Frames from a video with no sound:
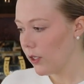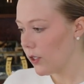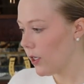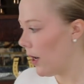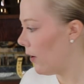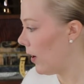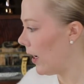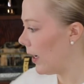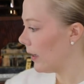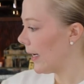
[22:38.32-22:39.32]
So,
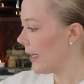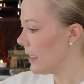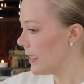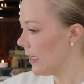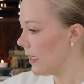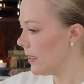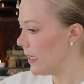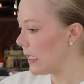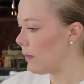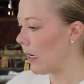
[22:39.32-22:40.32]
like I said,
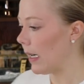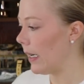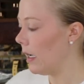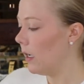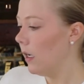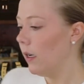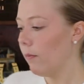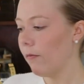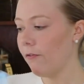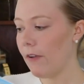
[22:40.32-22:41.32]
this is my
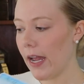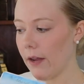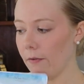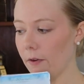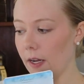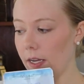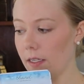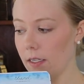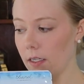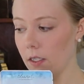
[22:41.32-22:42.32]

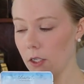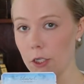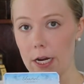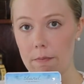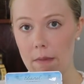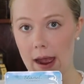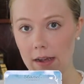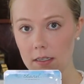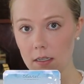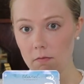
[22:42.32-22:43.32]
favorite sheet
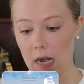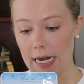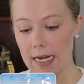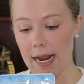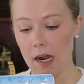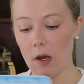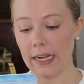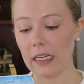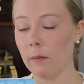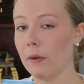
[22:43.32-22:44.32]
mask right now.
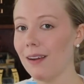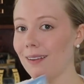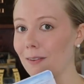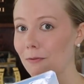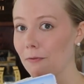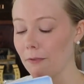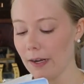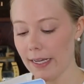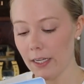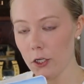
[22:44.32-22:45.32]
I keep it in the
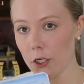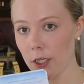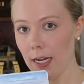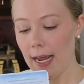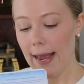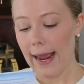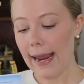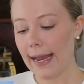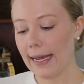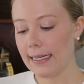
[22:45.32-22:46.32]
fridge,
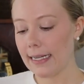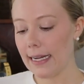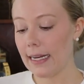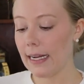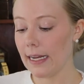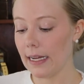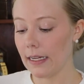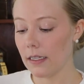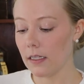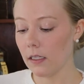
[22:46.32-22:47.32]
and it
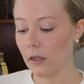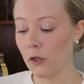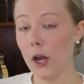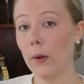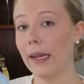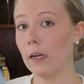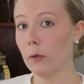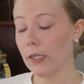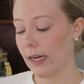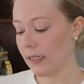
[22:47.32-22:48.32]
is no
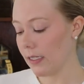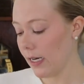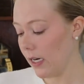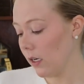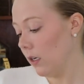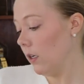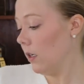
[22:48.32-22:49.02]
animal testing,